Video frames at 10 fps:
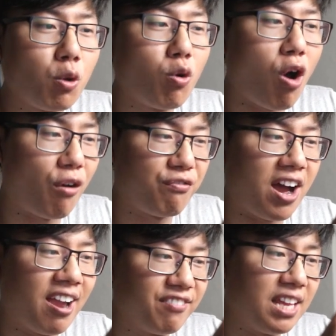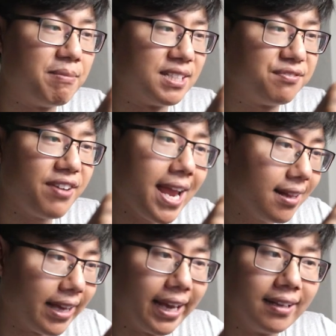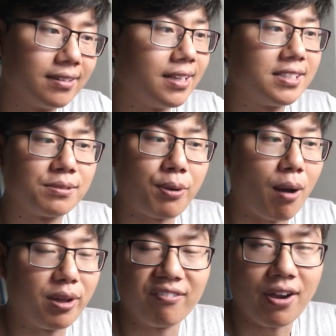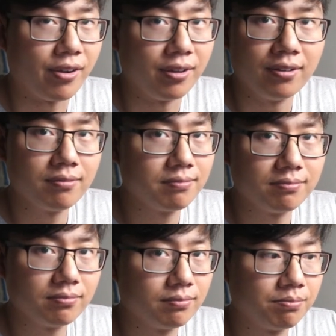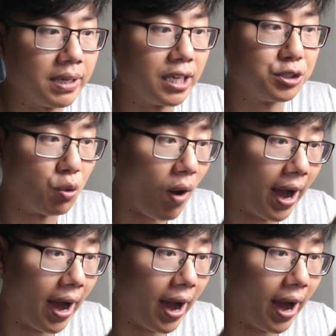R5 team is failing, this is probably a very big issue. Why?